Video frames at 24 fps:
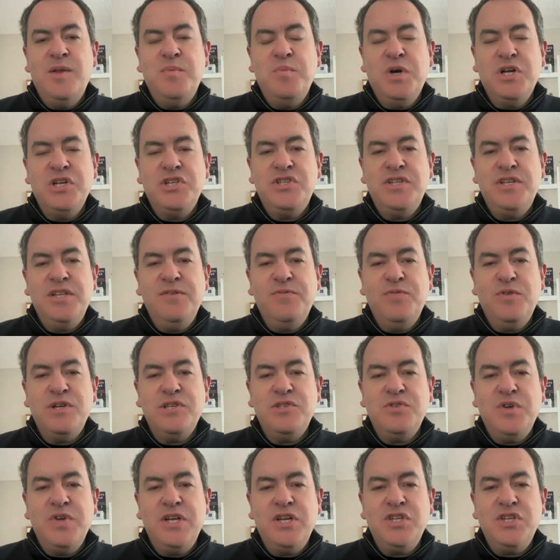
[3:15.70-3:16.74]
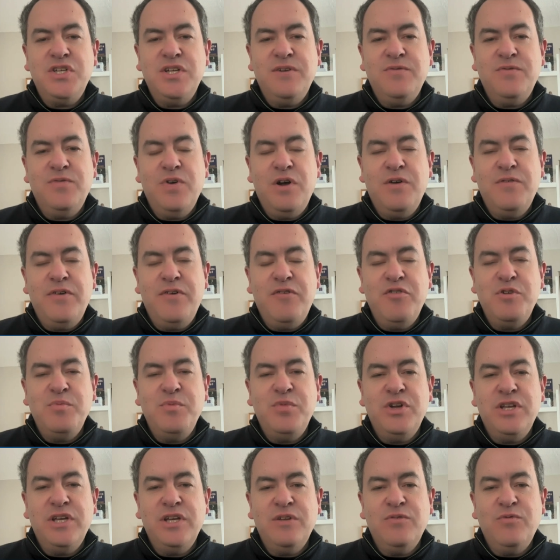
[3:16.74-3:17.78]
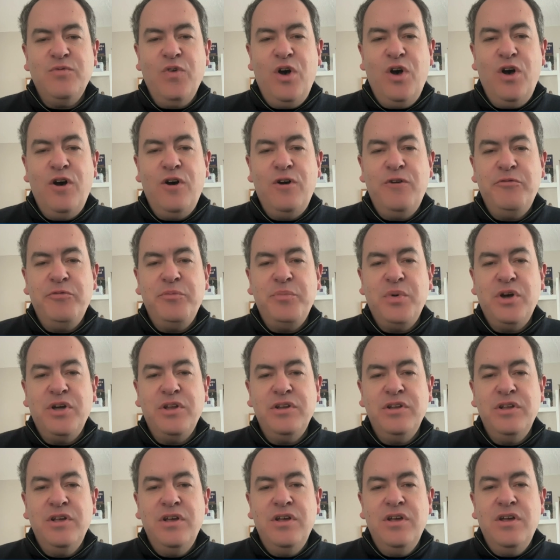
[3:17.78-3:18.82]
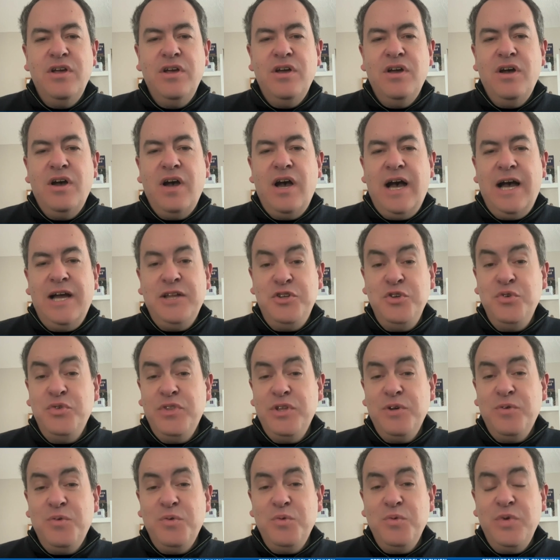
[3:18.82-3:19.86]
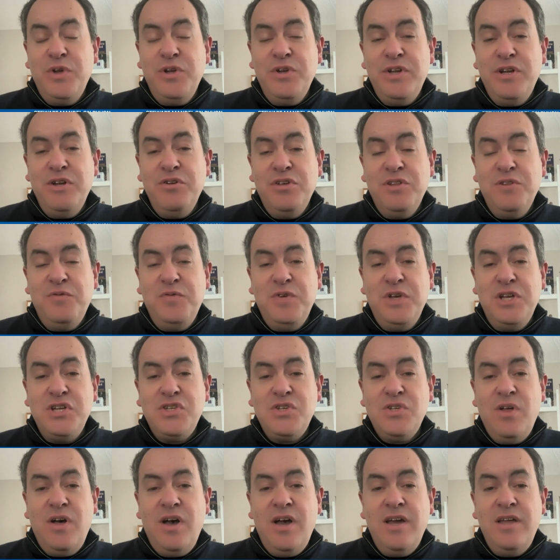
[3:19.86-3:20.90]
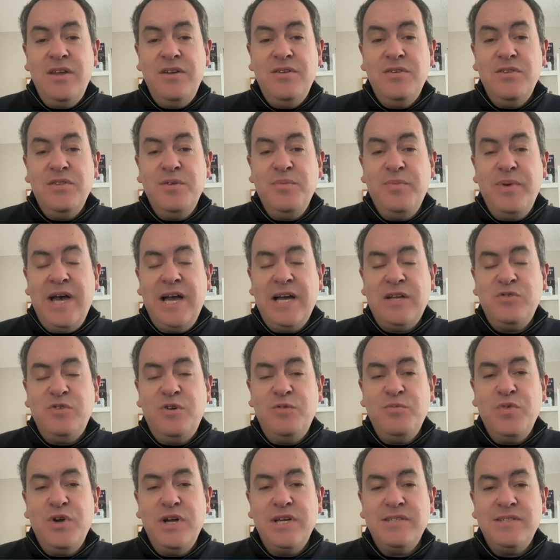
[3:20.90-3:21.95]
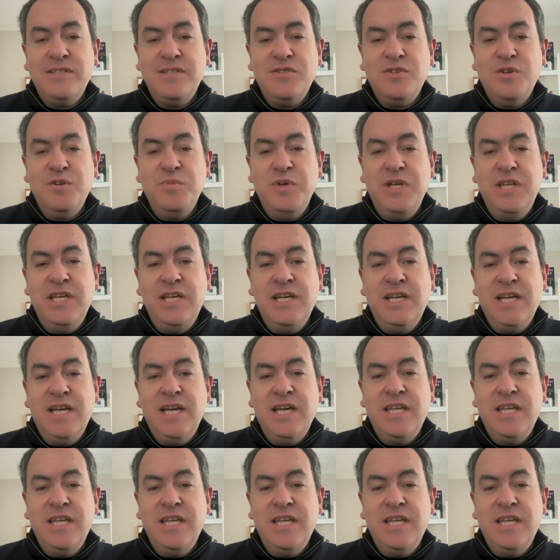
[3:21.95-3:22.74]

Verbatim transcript: and much to the frustration of, of everybody involved. But I do think we're nearing the finish line. The Pac-12 presidents are meeting